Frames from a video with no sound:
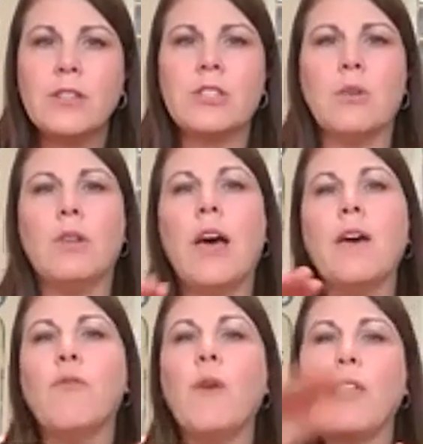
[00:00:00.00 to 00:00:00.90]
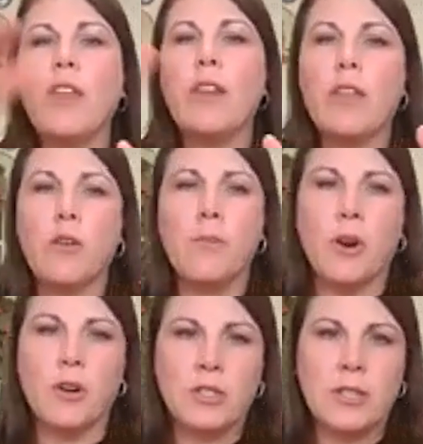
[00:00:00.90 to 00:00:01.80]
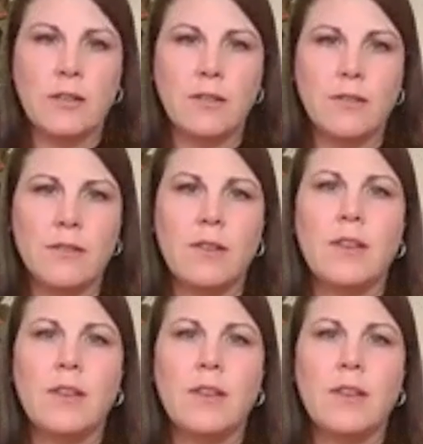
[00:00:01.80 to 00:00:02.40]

so love with another person